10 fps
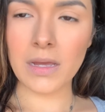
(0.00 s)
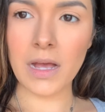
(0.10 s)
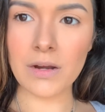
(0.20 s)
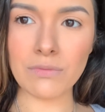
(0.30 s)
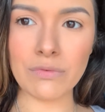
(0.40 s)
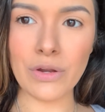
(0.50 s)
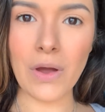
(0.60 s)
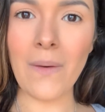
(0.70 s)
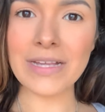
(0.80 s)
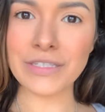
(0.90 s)
I don't
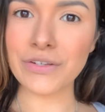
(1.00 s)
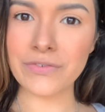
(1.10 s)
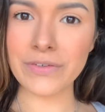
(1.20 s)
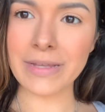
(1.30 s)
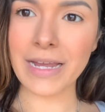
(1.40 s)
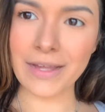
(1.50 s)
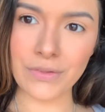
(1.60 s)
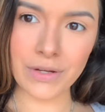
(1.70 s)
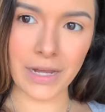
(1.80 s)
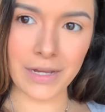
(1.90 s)
know, I still feel like I
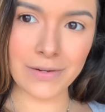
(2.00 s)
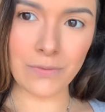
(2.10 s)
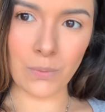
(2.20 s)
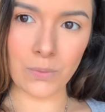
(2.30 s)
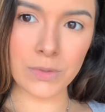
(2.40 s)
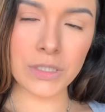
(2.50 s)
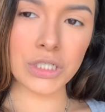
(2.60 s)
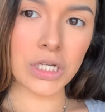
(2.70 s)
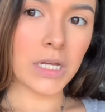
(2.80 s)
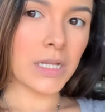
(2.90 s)
look kind of orange.
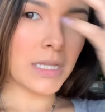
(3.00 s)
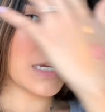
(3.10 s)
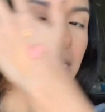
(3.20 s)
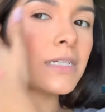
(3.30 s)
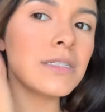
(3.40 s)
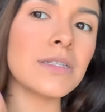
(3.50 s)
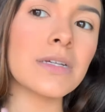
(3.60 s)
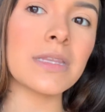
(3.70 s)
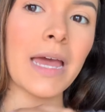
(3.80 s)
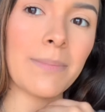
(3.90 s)
Like, it doesn't
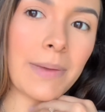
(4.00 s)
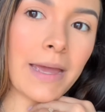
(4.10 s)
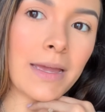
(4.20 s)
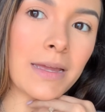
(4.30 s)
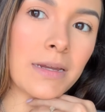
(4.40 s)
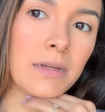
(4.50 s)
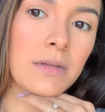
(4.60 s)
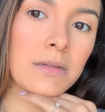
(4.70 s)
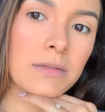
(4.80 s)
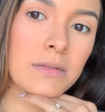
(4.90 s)
look that bad,
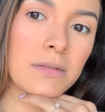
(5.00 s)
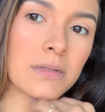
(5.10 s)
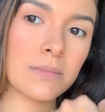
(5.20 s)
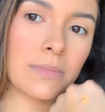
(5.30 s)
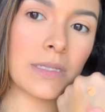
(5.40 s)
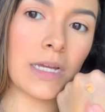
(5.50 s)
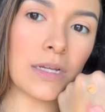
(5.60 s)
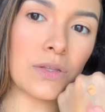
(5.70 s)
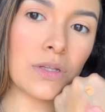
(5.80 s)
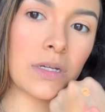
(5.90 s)
but like,
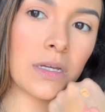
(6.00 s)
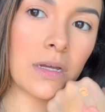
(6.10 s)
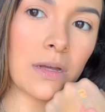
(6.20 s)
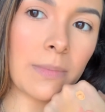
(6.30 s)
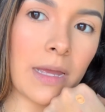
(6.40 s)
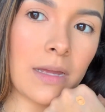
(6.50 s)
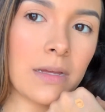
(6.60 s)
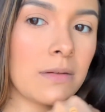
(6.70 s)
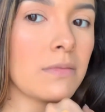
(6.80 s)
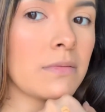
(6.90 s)
look at on my hand.